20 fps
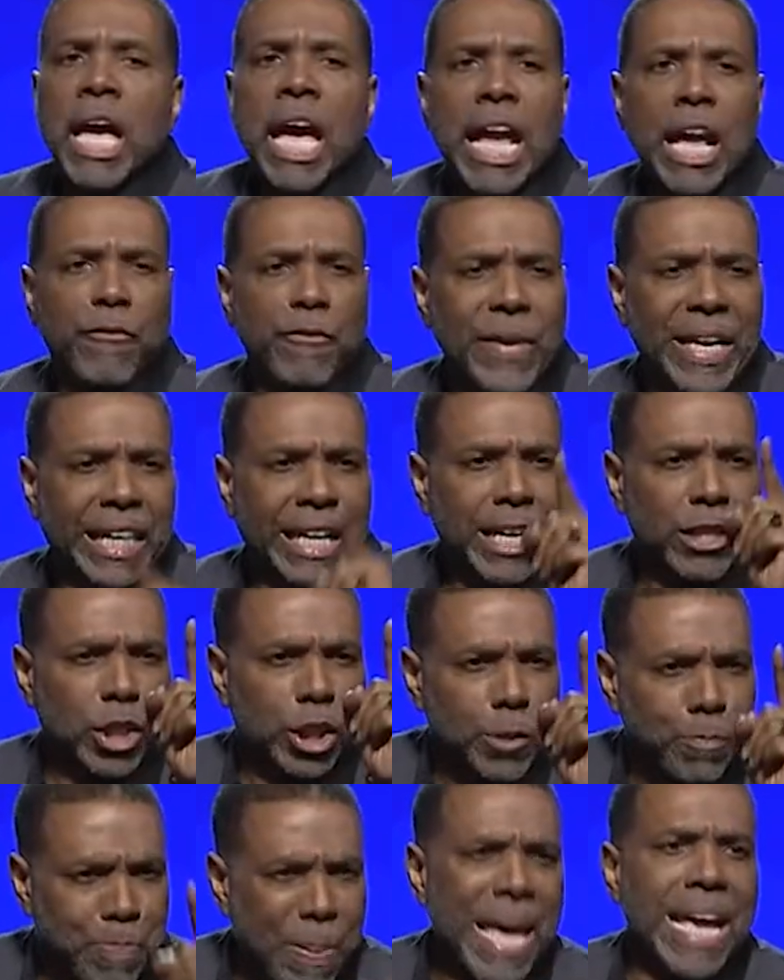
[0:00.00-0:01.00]
If He can
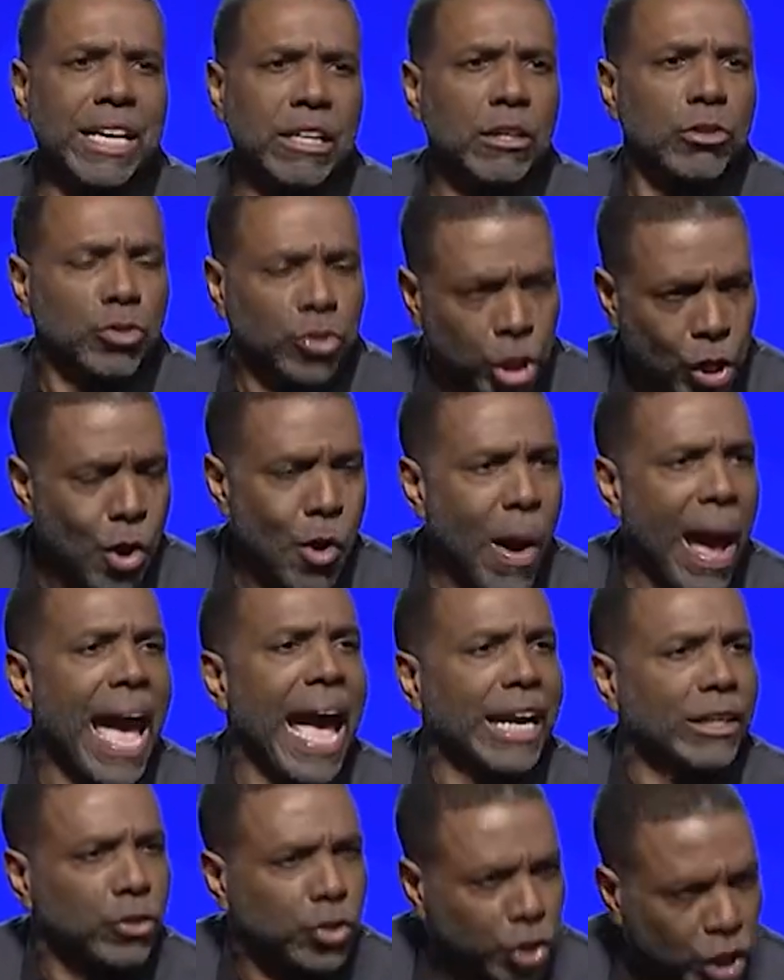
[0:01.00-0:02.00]
speak to
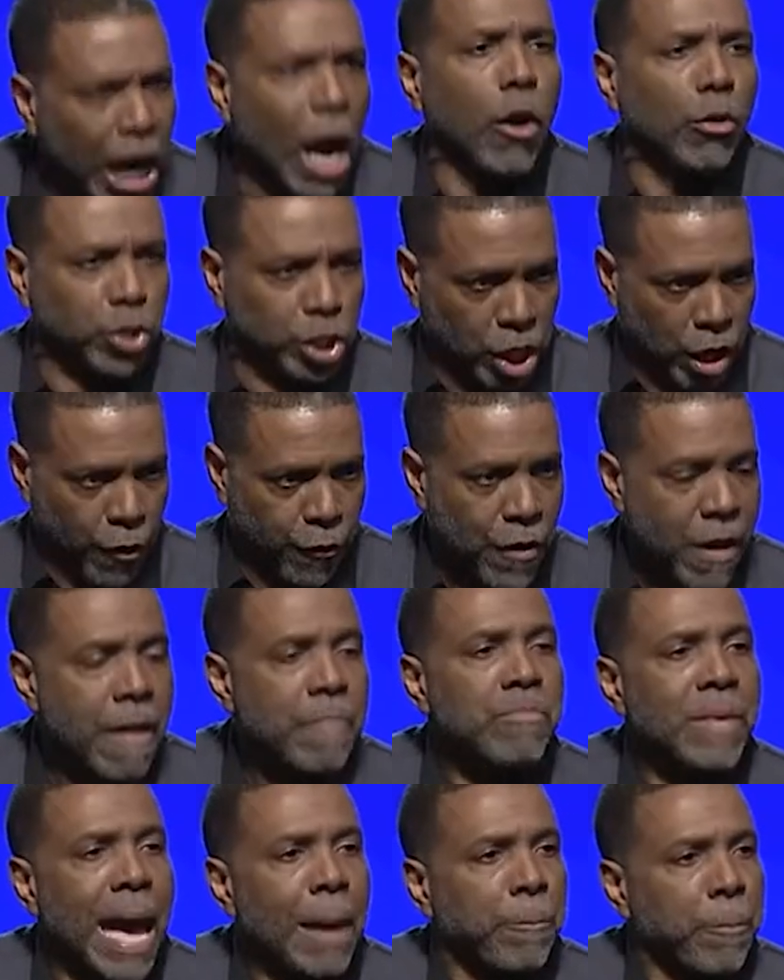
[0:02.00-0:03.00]
a Joseph
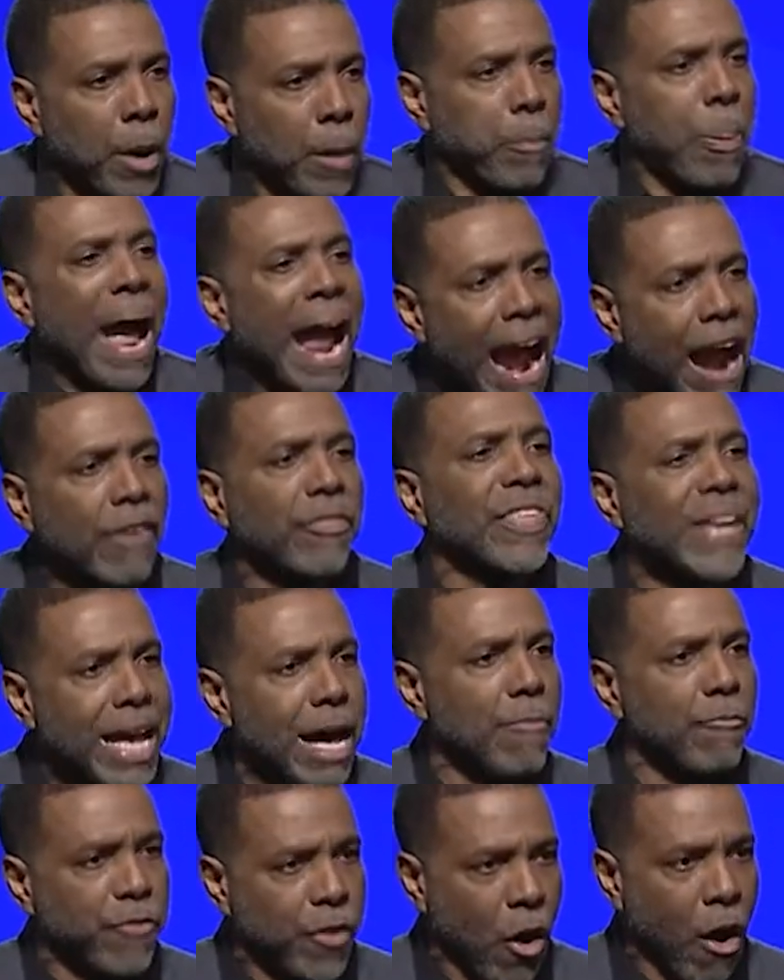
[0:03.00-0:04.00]
and prepare
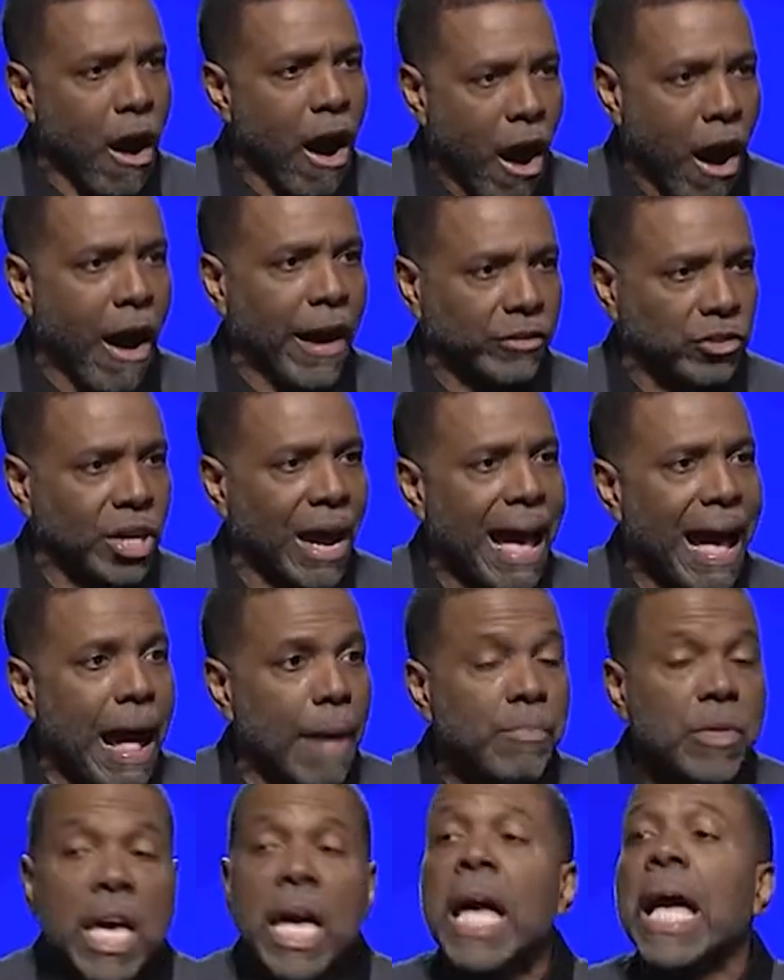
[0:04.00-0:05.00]
them for a hard
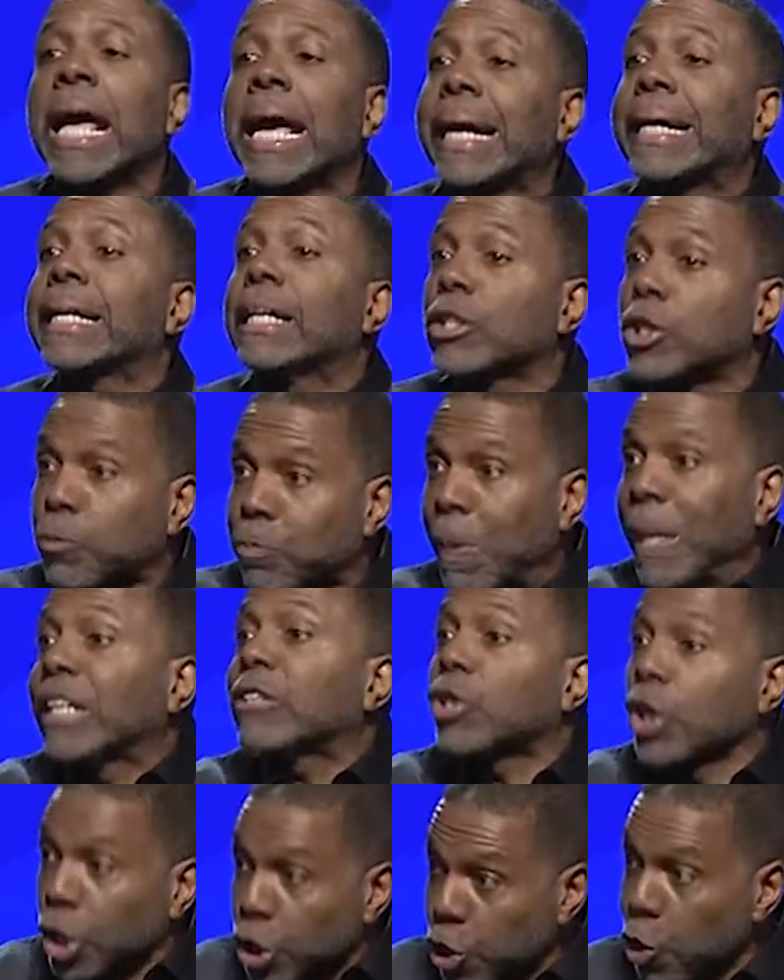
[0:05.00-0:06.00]
time, He can speak
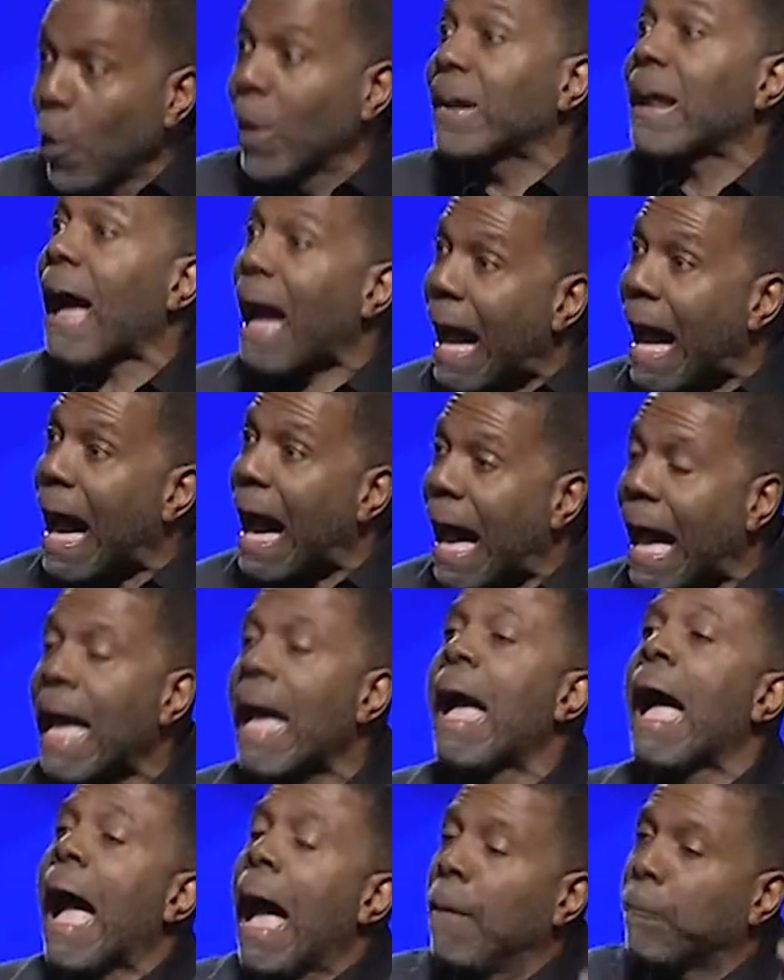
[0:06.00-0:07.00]
to you and I
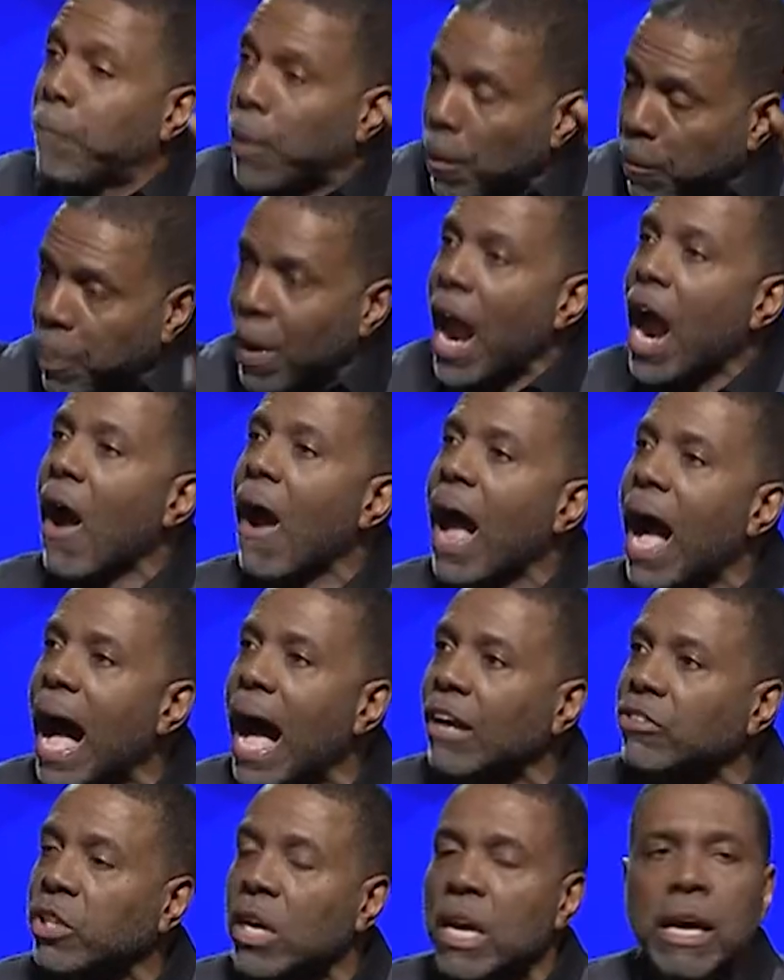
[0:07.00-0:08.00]
and prepare
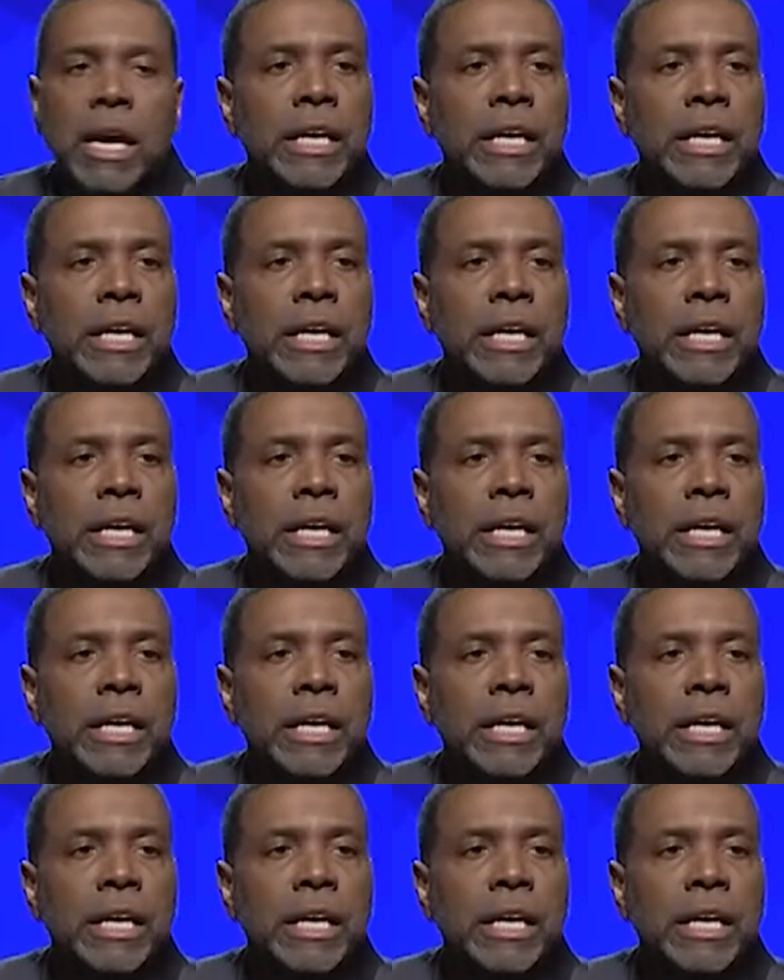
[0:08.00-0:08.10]
us.